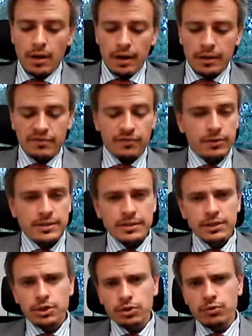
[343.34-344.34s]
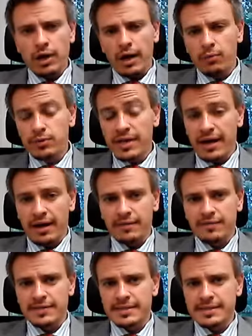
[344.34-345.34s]
And the first issue I would have
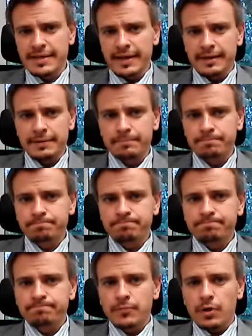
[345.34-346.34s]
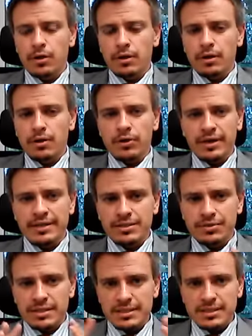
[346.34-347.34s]
is that, okay,
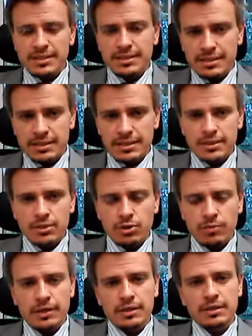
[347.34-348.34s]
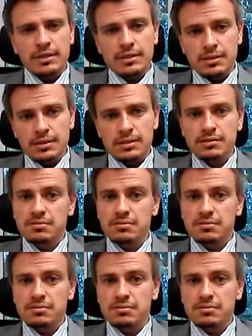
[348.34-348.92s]
so this instrument is